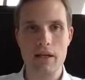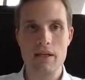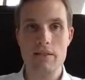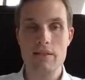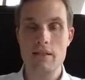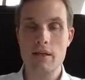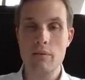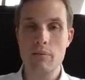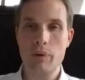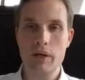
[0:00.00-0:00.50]

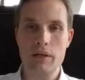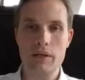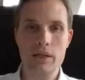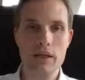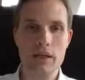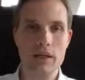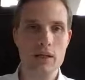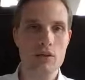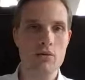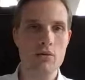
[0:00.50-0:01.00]

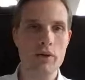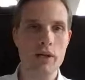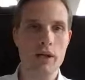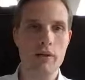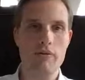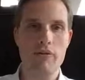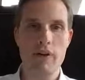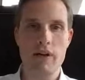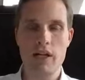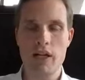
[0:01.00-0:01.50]
typically including
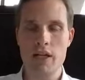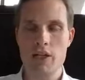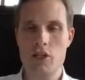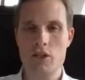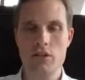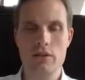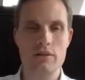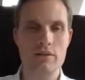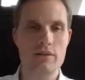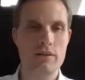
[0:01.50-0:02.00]

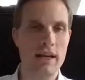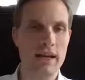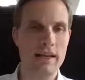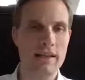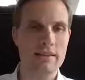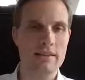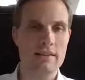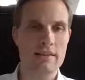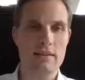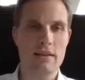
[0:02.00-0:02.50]
financial,
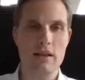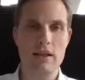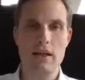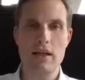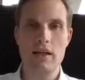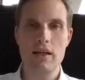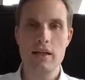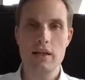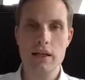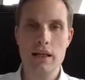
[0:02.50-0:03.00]
tax,
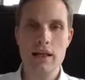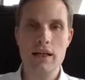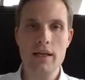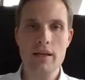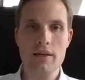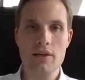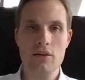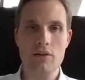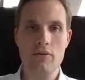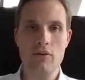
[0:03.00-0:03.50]
legal
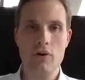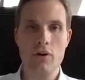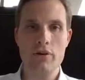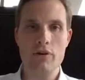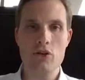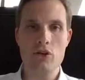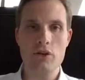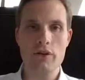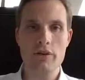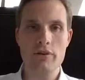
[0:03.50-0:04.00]
and
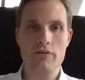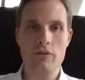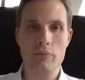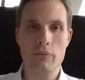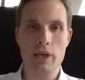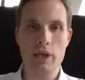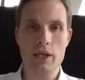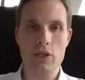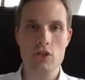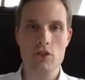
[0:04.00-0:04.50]
commercial
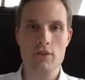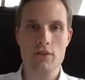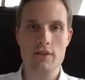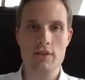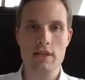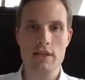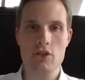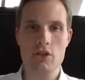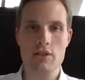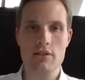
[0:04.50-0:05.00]
information
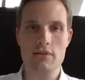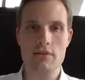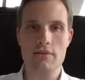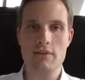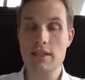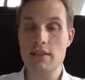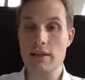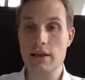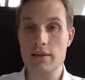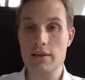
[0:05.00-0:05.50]
such as
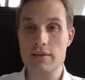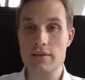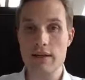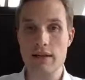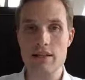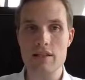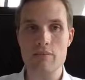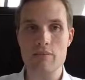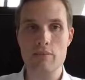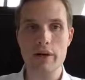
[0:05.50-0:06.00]
detailed
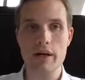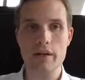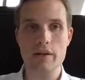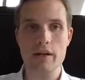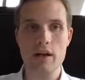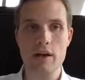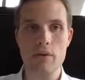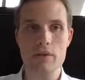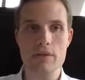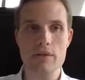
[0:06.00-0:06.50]
sales
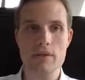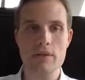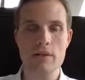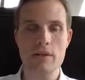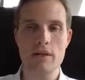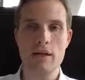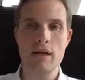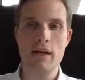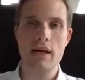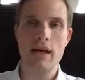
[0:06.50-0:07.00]
breakdowns,
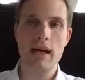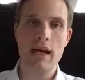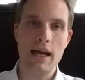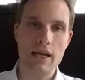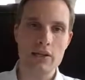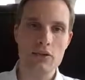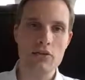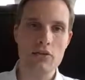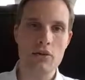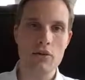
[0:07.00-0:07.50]

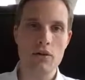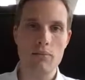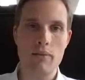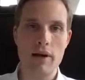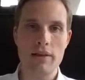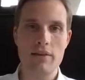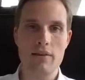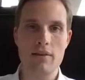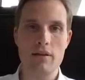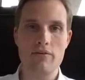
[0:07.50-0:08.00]
annual or
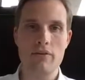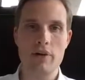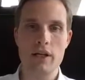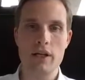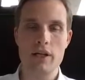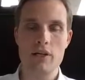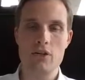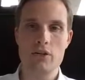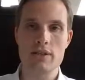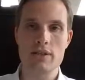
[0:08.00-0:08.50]
monthly
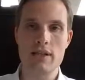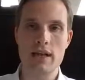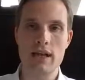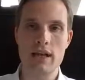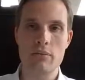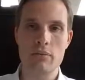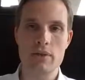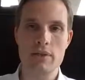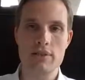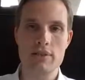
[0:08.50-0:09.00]
financial
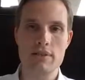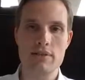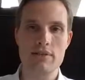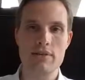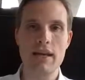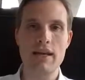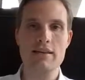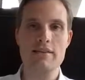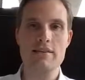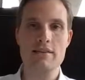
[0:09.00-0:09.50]
statements,
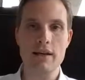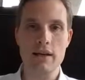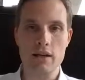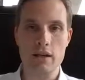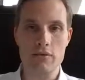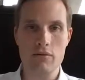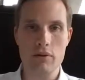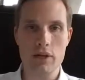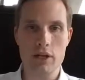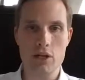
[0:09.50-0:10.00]
tax
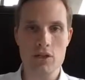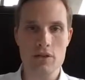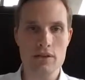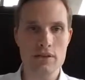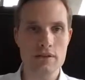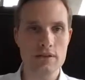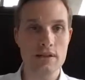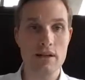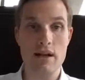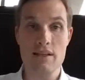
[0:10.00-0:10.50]

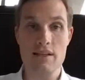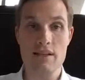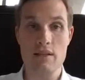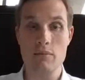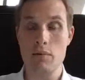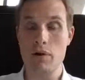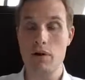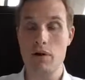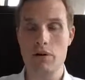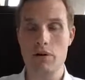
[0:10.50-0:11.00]
declarations,
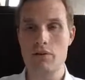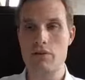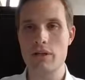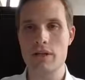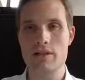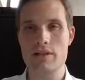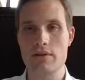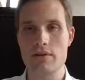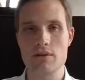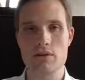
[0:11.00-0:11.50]
customer
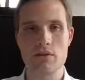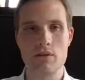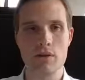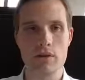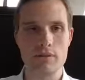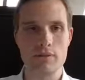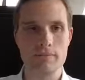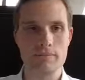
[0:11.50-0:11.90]
contracts, and so on.